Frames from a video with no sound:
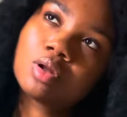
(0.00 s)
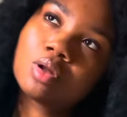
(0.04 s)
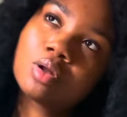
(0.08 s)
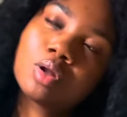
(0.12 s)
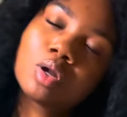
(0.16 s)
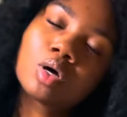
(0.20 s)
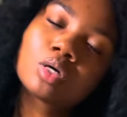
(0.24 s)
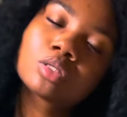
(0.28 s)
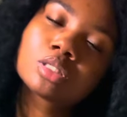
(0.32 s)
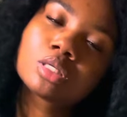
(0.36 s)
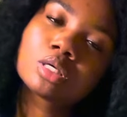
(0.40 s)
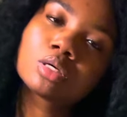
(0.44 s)

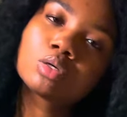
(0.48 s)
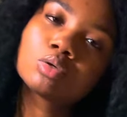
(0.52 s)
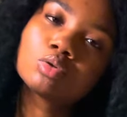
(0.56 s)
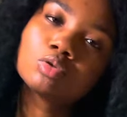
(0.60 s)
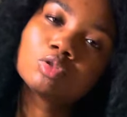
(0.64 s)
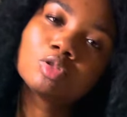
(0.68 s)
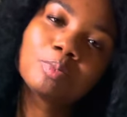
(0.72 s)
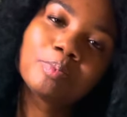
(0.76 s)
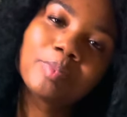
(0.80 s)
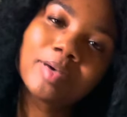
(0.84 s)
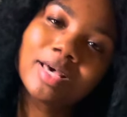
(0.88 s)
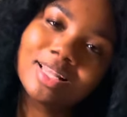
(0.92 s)
not a
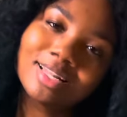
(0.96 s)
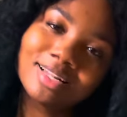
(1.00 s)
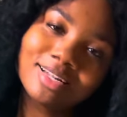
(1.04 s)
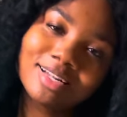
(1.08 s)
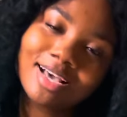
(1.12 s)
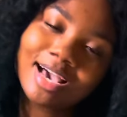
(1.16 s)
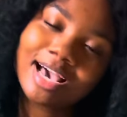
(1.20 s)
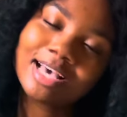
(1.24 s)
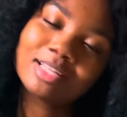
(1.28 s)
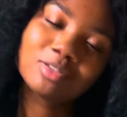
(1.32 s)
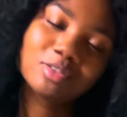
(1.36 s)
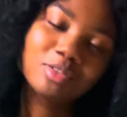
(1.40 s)
good
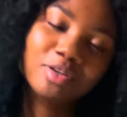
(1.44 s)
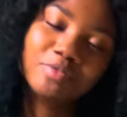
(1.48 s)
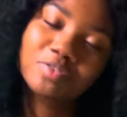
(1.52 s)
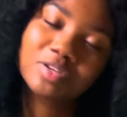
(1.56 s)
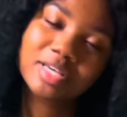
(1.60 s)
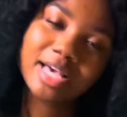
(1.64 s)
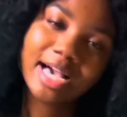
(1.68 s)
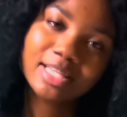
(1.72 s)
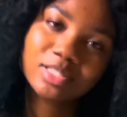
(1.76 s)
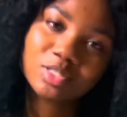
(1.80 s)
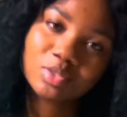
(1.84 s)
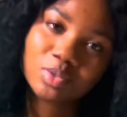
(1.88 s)
pen. I don't know if
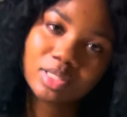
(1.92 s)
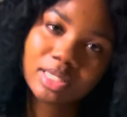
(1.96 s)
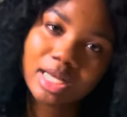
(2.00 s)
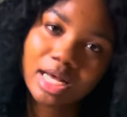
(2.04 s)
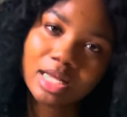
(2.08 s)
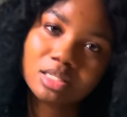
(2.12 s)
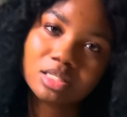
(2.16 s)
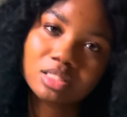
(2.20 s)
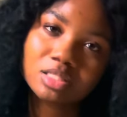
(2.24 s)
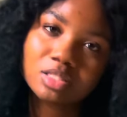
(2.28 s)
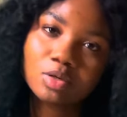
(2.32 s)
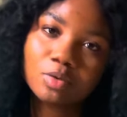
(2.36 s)
you guys saw
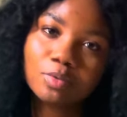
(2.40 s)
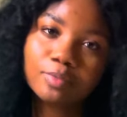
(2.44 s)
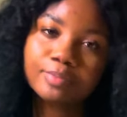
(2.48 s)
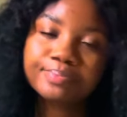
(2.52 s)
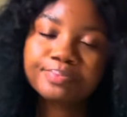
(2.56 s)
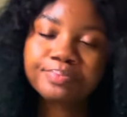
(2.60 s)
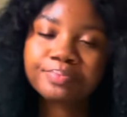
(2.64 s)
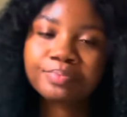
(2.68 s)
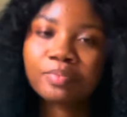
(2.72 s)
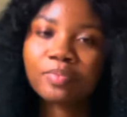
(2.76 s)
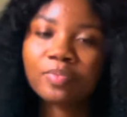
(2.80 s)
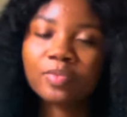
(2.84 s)
that
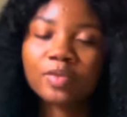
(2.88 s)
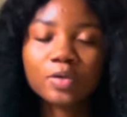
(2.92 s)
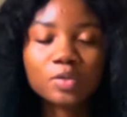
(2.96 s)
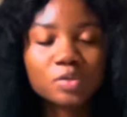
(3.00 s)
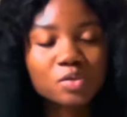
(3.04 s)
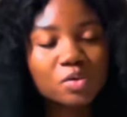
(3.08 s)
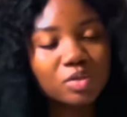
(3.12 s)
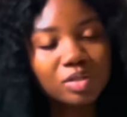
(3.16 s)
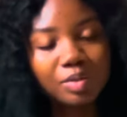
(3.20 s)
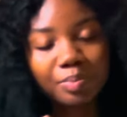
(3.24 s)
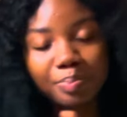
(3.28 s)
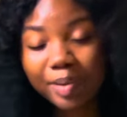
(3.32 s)
detail.
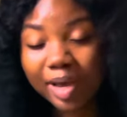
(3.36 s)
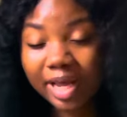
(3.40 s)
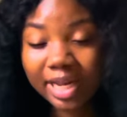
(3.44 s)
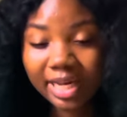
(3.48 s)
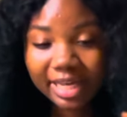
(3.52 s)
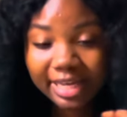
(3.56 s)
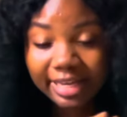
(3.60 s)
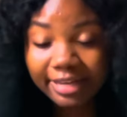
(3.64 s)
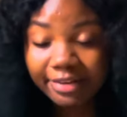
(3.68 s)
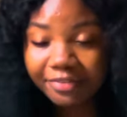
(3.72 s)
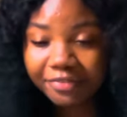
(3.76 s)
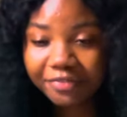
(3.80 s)
So the
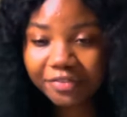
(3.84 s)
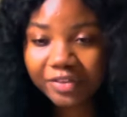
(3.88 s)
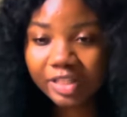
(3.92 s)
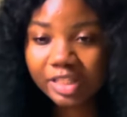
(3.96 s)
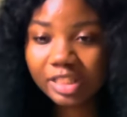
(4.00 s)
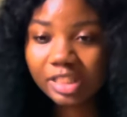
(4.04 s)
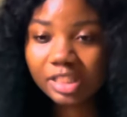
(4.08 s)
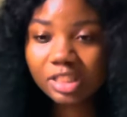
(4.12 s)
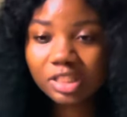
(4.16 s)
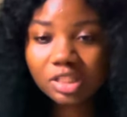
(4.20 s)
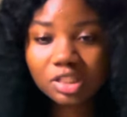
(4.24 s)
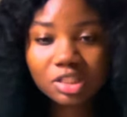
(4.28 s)
pen ink
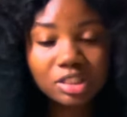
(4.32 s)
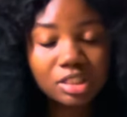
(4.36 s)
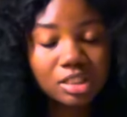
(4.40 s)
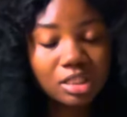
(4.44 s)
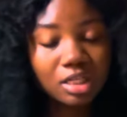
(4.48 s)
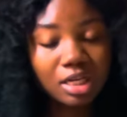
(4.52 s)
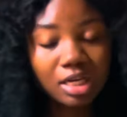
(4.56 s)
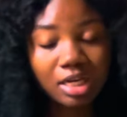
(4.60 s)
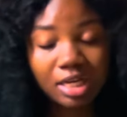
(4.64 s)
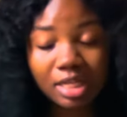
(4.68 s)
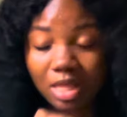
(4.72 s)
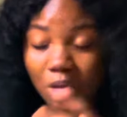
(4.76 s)

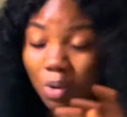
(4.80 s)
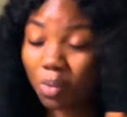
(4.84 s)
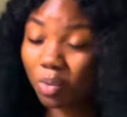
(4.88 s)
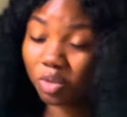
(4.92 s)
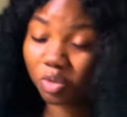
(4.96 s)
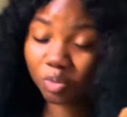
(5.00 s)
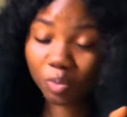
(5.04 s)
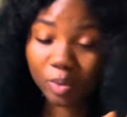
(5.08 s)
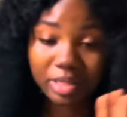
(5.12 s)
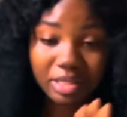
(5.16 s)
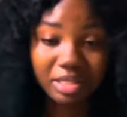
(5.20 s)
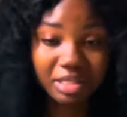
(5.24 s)
finished. That
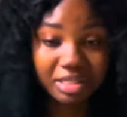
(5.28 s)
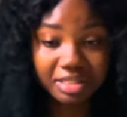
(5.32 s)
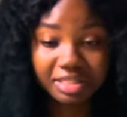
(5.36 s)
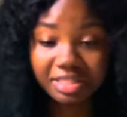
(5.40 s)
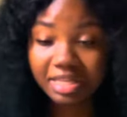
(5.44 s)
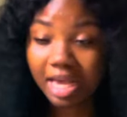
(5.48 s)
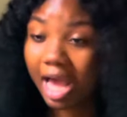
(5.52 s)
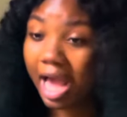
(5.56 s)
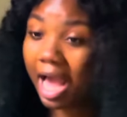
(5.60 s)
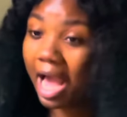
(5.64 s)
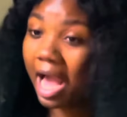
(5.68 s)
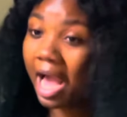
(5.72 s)
was when he
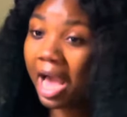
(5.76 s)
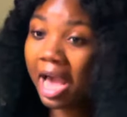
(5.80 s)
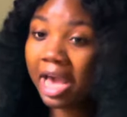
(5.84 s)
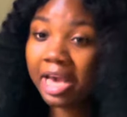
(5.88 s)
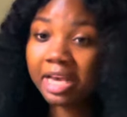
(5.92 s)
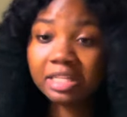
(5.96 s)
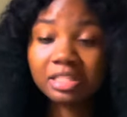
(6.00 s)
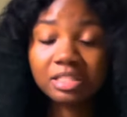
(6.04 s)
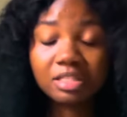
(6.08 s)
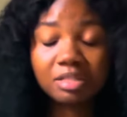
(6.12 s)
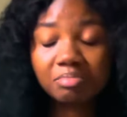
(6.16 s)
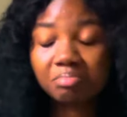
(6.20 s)

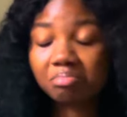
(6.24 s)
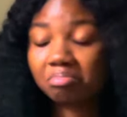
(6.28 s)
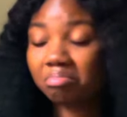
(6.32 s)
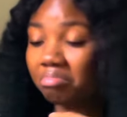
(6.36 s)
died.